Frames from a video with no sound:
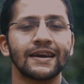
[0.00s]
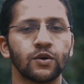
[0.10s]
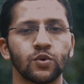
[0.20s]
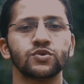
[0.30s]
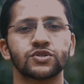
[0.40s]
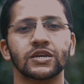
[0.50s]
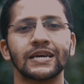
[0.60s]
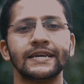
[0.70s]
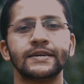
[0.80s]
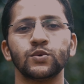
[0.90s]
and goes
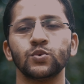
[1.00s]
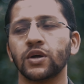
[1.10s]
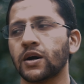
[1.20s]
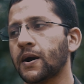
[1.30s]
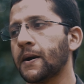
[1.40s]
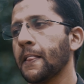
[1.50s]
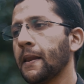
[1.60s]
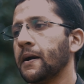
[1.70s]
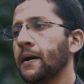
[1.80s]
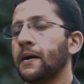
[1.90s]
into the
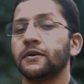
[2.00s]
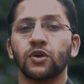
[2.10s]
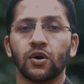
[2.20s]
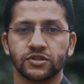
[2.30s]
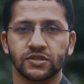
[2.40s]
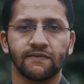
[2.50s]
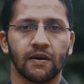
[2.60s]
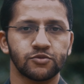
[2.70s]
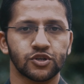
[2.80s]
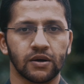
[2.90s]
Taurus
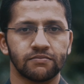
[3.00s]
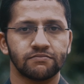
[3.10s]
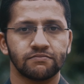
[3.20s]
Navamsha.